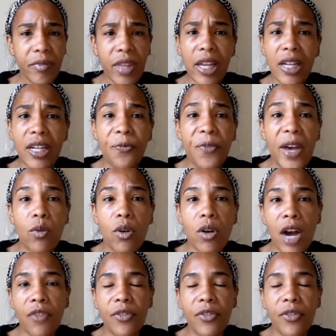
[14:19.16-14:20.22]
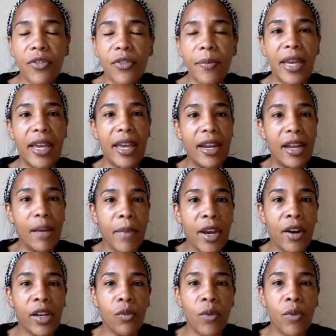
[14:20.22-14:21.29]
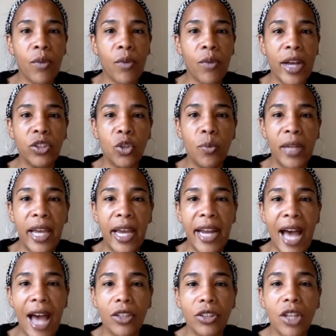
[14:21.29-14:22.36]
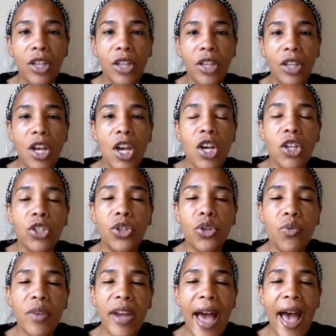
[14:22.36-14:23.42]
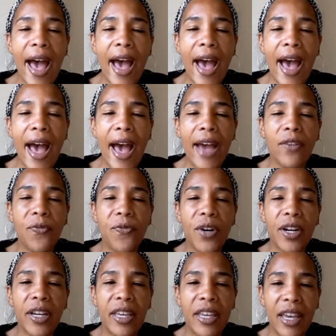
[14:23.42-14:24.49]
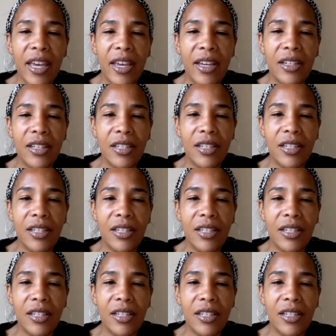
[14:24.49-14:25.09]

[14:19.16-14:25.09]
the federal government and American Rescue Plan dollars. Do not forget,